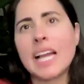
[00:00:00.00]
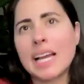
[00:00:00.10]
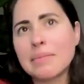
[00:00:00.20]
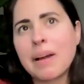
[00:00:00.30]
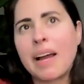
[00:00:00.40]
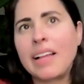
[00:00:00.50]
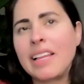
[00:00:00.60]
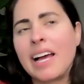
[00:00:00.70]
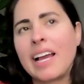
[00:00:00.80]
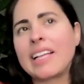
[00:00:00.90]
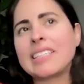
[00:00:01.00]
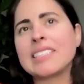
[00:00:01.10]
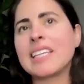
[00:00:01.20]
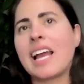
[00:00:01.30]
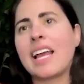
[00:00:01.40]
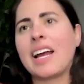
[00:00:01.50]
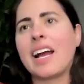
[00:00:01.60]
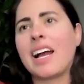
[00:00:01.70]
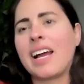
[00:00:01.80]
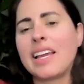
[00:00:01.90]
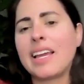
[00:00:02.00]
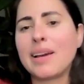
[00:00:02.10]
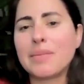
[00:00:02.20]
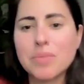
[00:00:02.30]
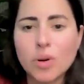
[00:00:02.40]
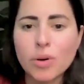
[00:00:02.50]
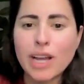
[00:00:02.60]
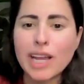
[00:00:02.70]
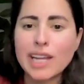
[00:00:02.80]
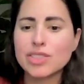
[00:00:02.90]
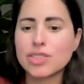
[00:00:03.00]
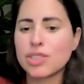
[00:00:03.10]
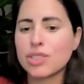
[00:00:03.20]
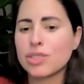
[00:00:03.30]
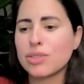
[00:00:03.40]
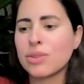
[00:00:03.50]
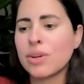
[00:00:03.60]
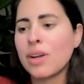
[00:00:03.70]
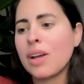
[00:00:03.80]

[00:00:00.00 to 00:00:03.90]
10 bylines and I am going to